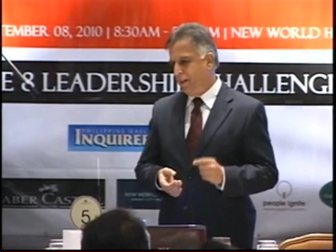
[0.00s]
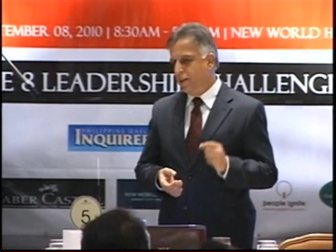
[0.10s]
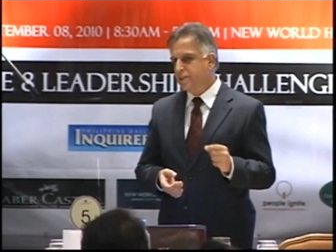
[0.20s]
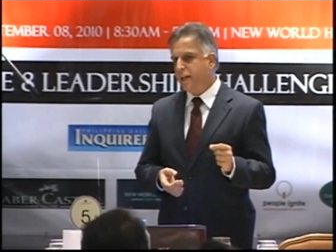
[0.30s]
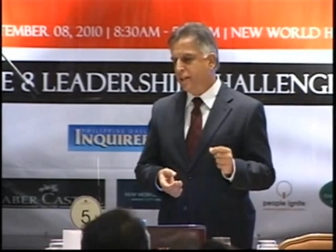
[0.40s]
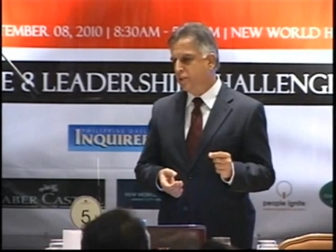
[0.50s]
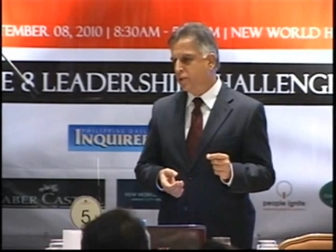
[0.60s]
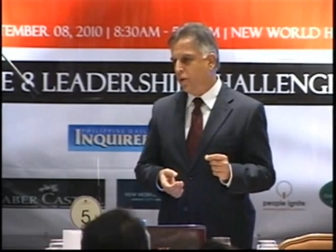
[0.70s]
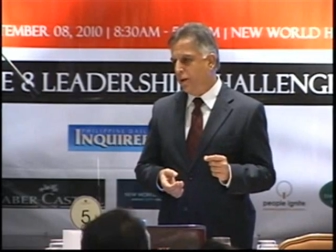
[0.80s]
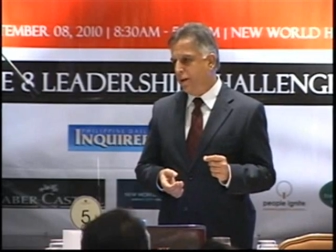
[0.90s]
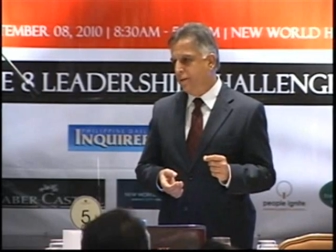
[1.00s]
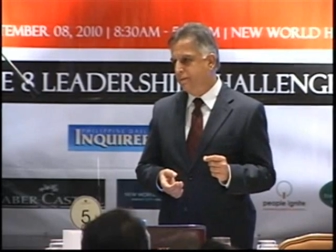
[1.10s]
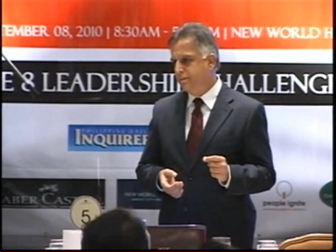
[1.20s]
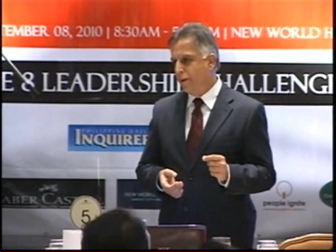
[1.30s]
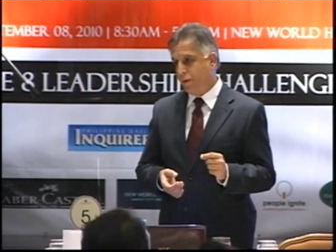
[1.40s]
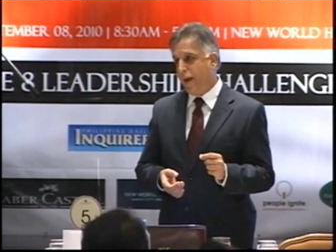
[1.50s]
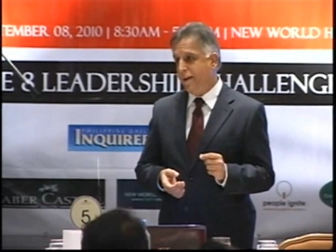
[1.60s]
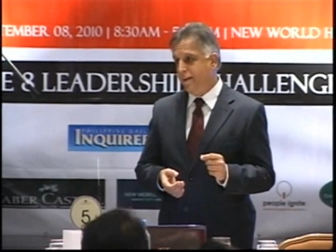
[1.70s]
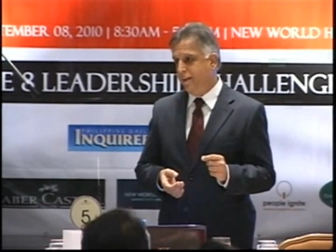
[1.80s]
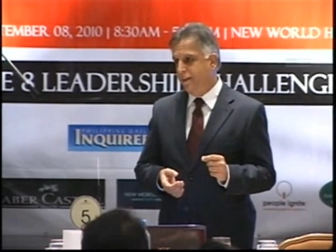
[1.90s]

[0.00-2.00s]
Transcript: in the second story. Okay?